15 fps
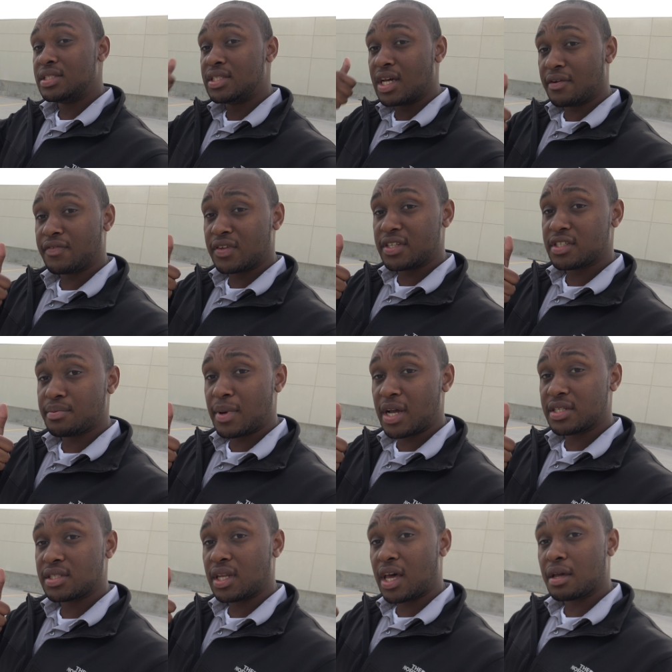definitely
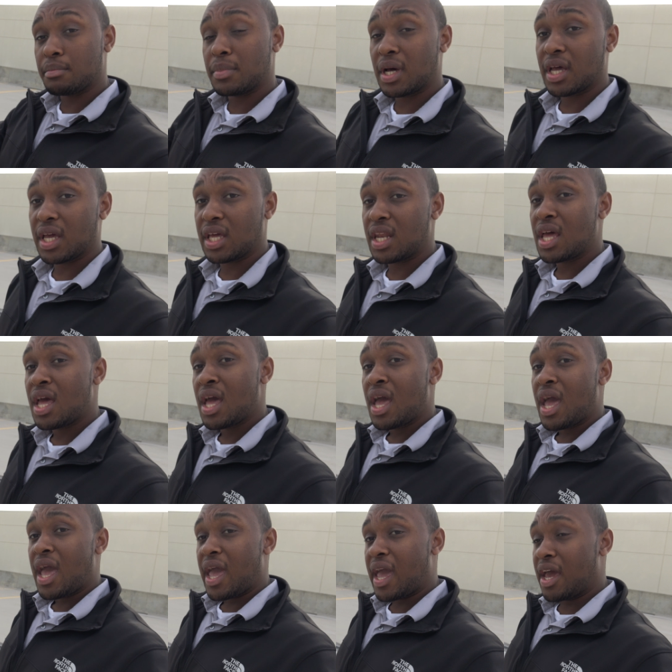smash the like button
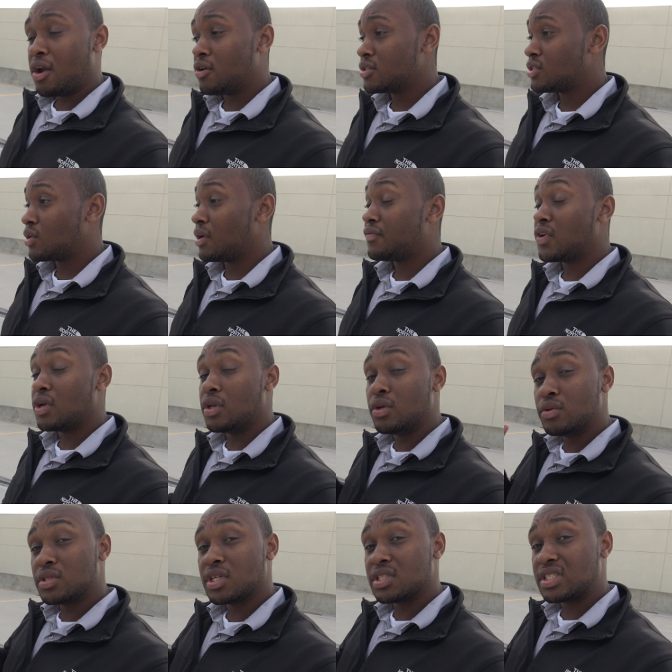and also if you're
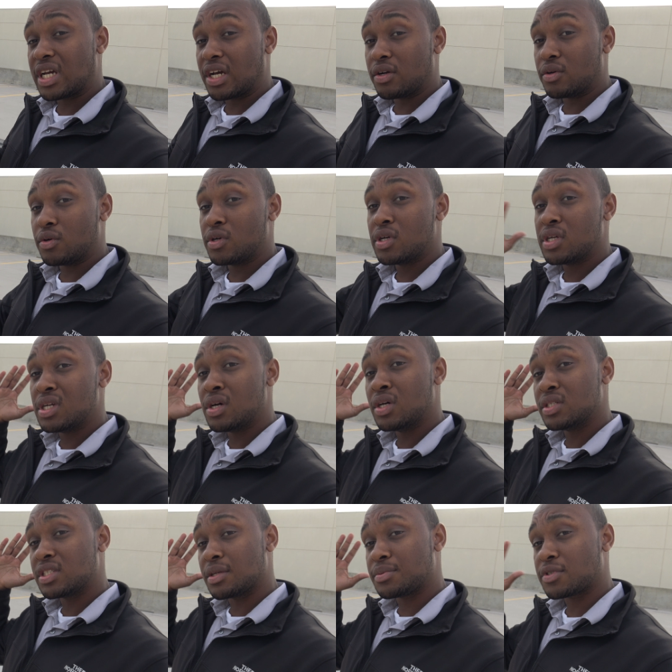new to the channel
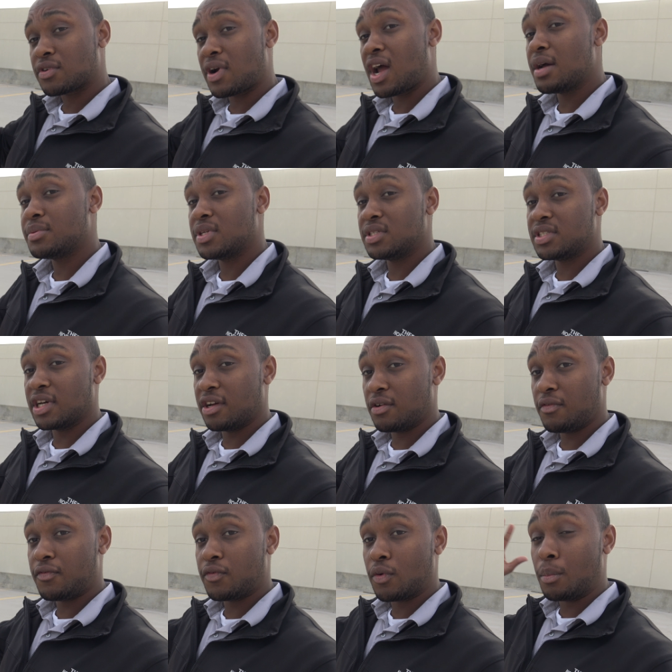subscribe to the
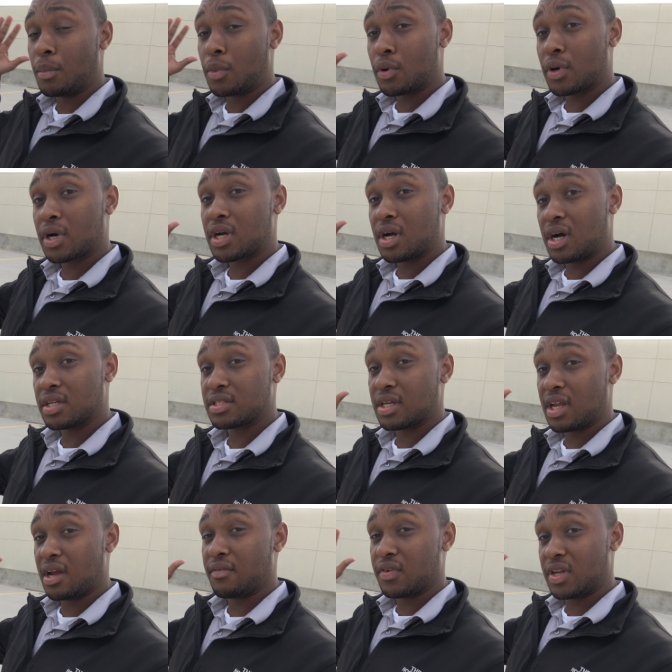channel for more
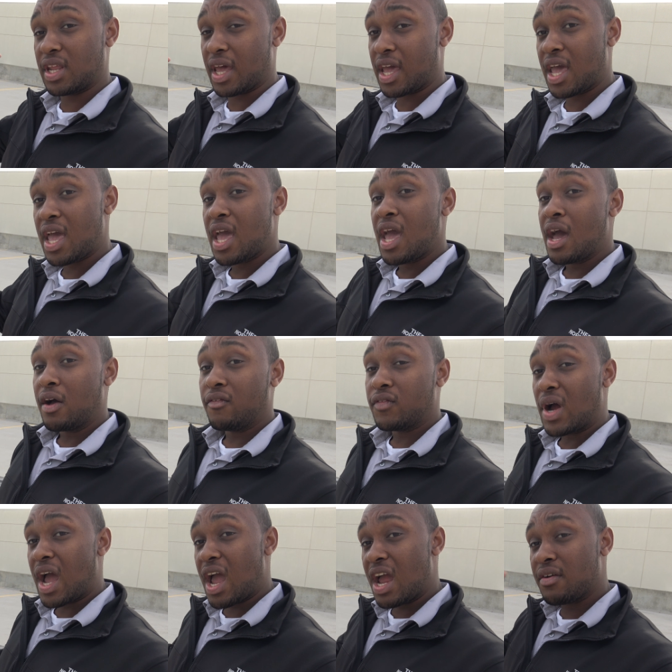content every day
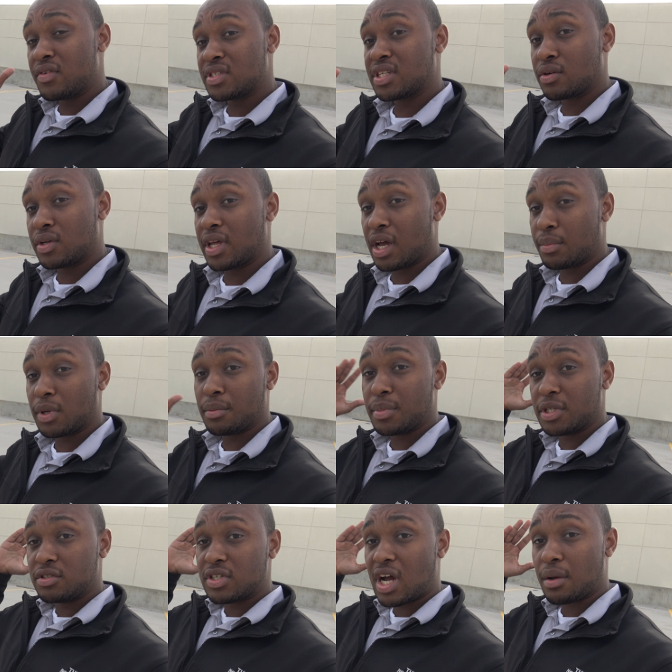every single day i'm going to
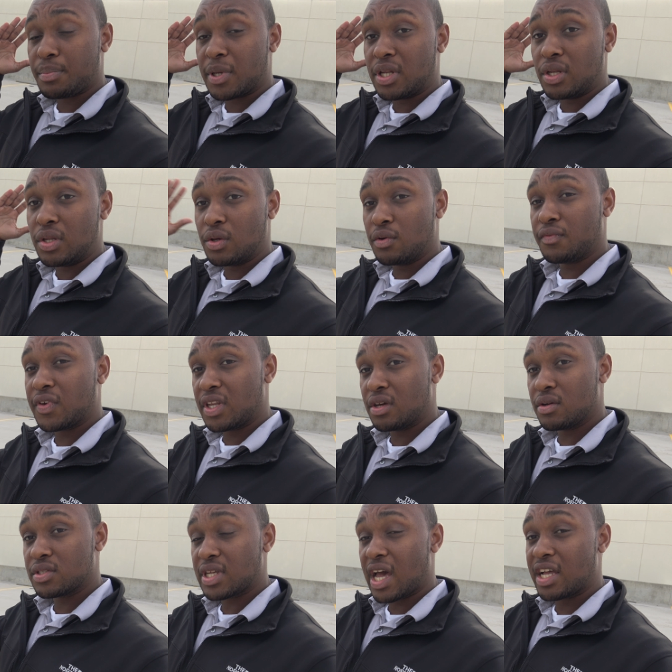be dropping new
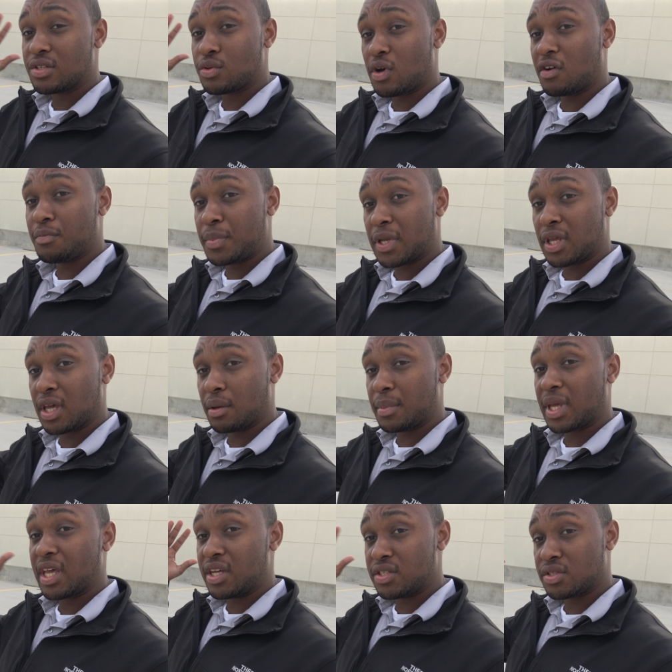videos at 12
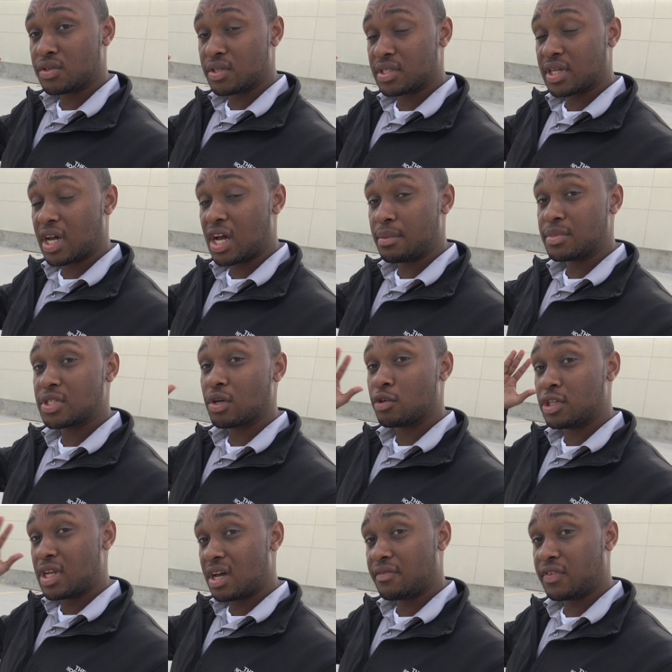p.m eastern time so
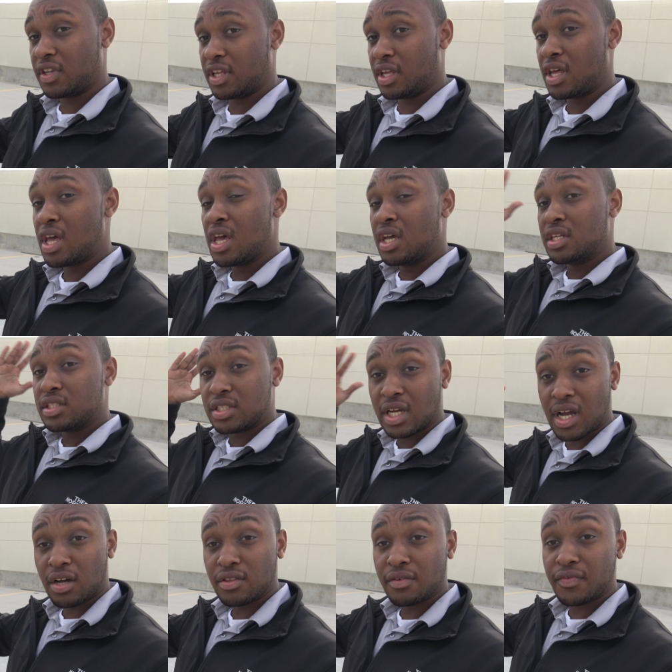definitely
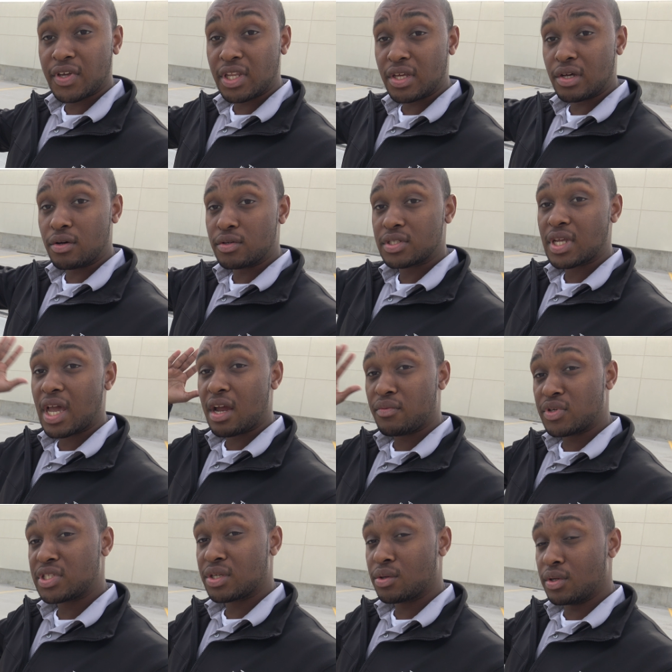check out the videos
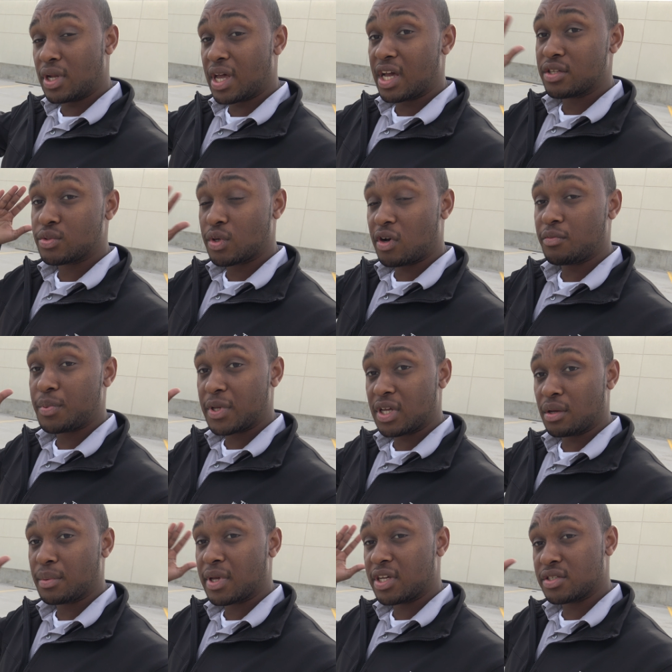every single day at 12
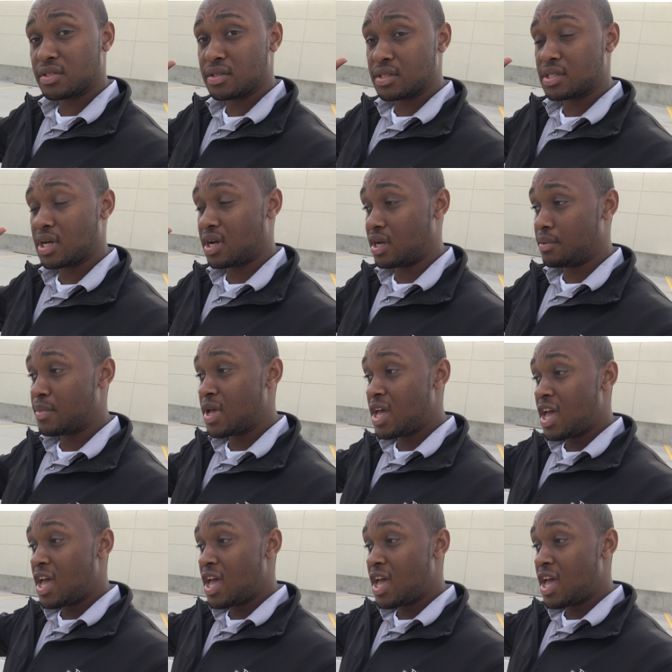p.m eastern time